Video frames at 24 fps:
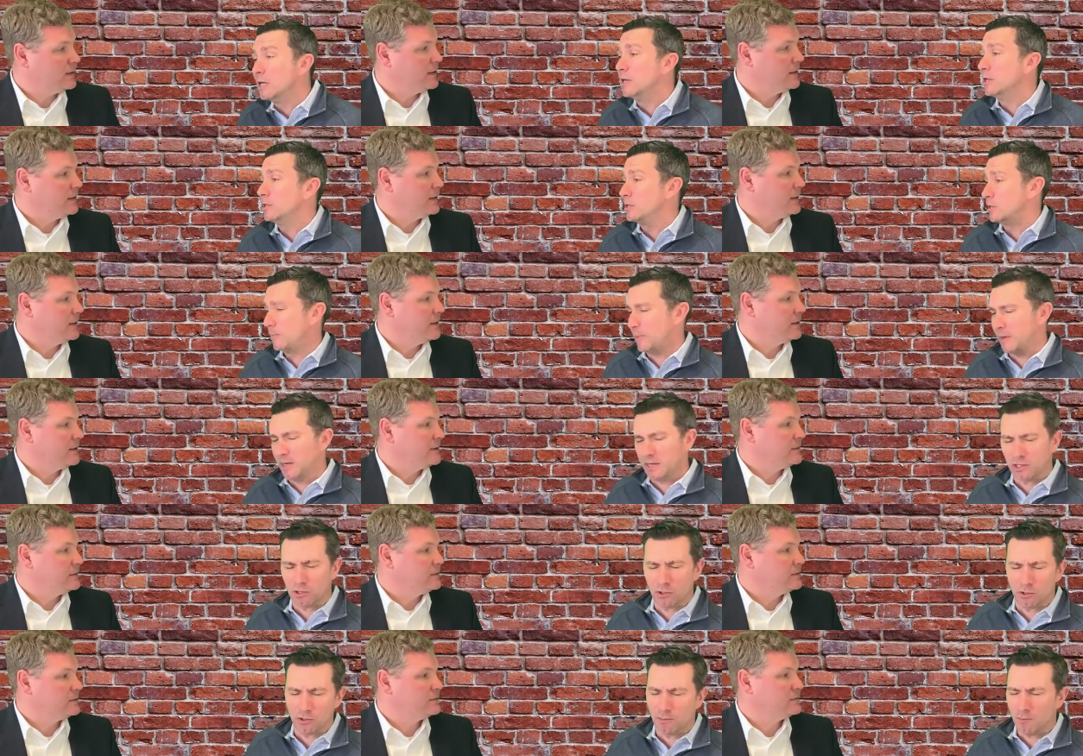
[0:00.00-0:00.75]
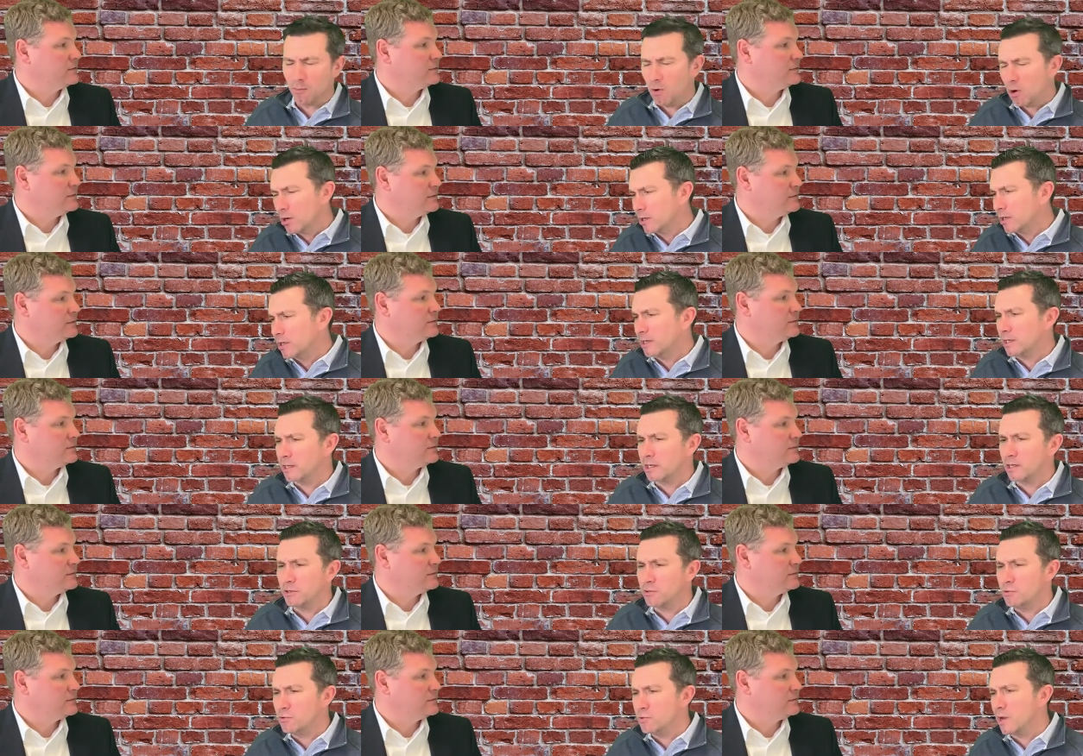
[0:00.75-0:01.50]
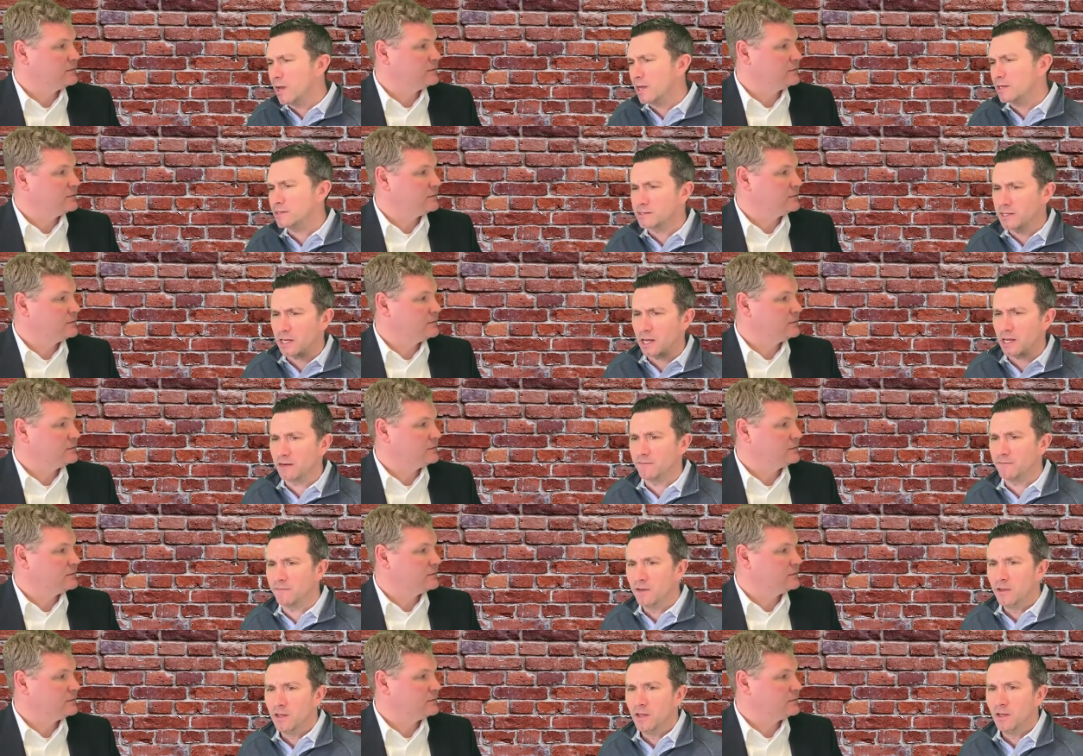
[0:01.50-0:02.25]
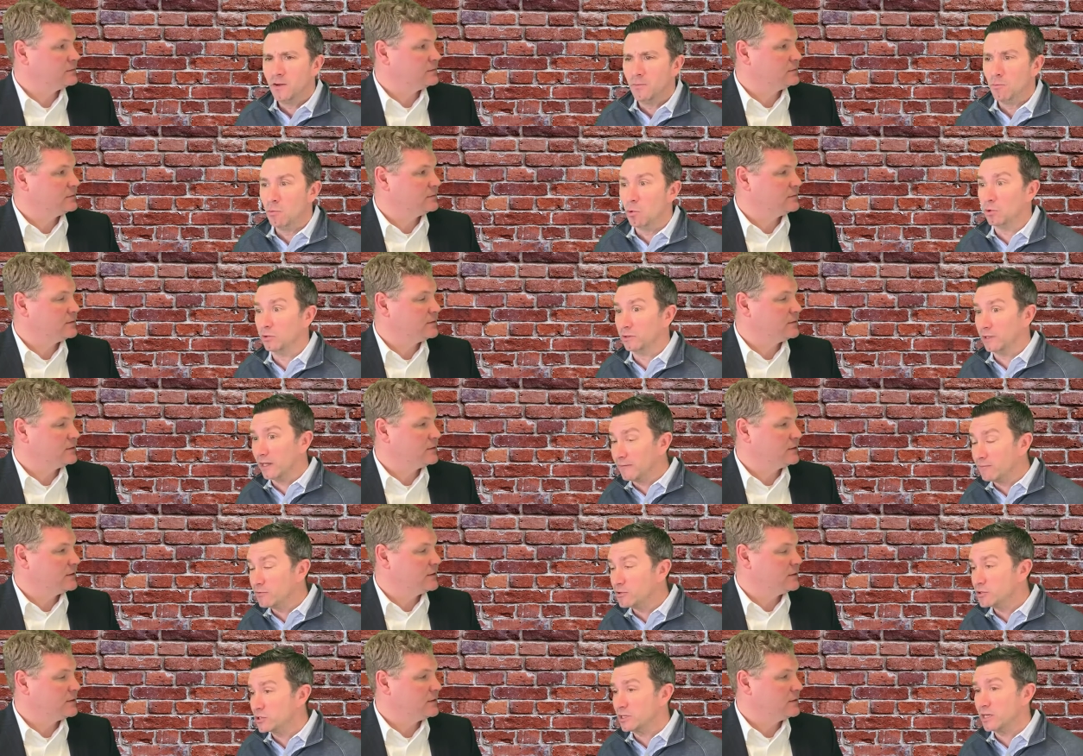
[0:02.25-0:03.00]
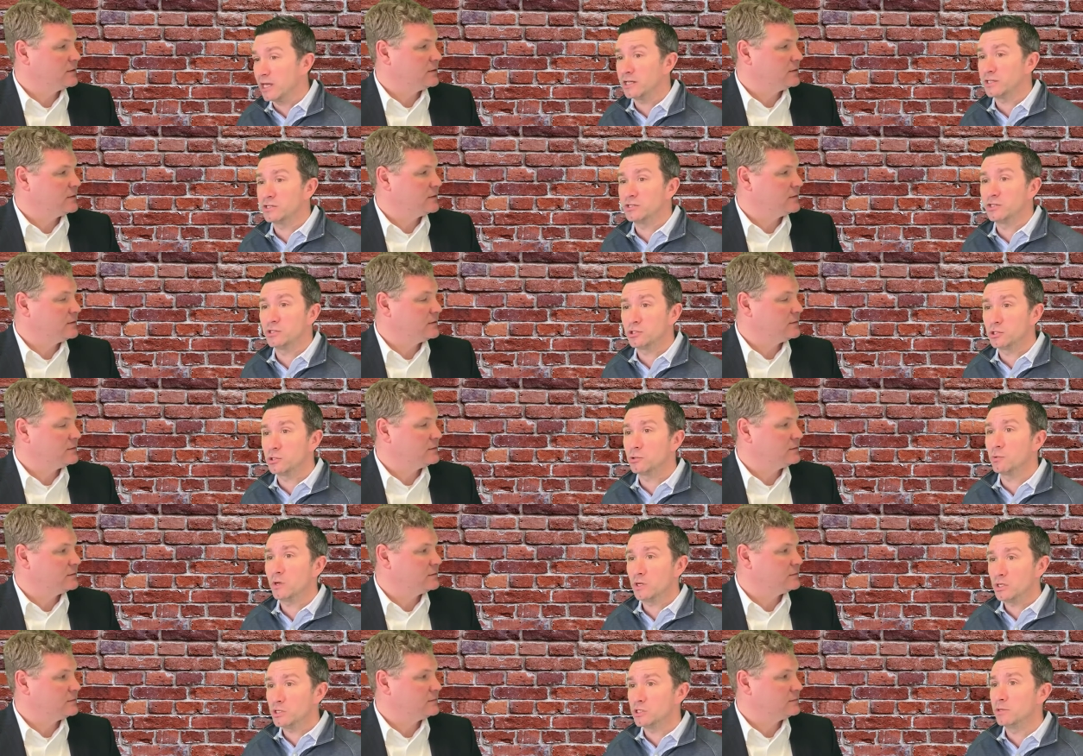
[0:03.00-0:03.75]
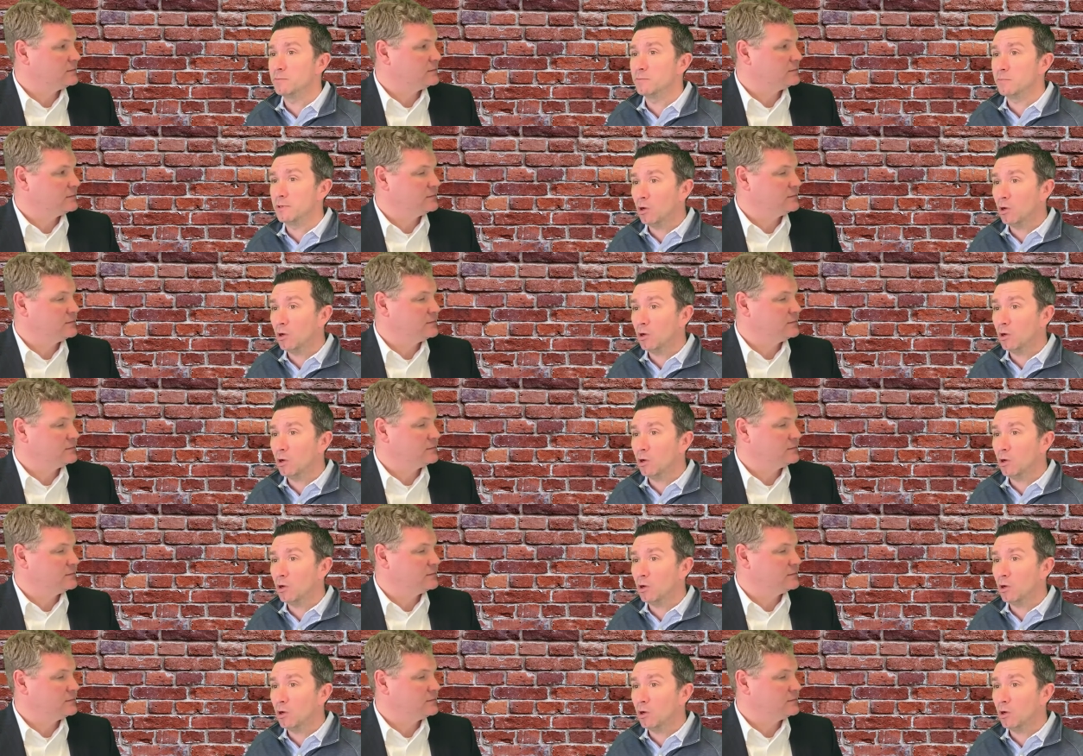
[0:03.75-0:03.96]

Speaker 1: depending on the market and who has kind of more leverage in that situation, but